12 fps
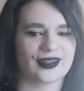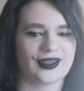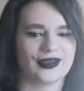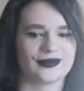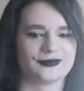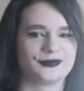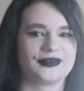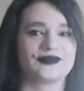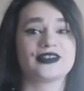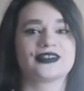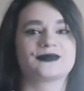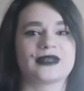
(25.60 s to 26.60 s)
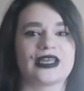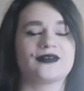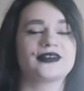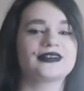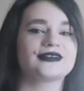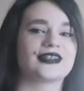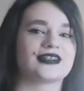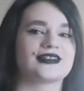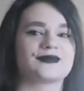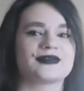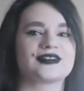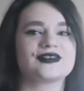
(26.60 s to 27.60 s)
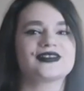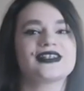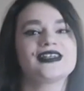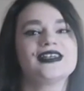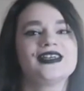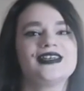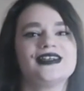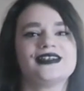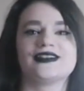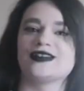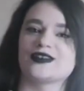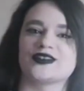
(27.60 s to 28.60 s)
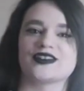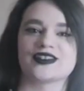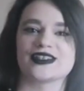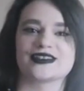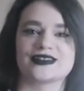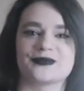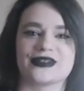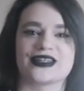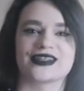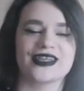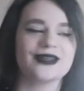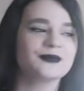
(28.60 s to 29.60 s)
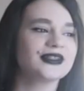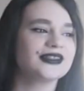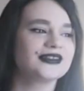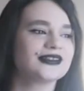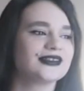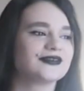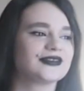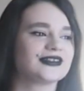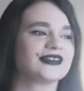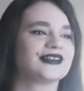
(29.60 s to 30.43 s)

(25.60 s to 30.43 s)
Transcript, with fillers: um, if you hear me out, that is Mizuki. You know she likes to be on camera. If you're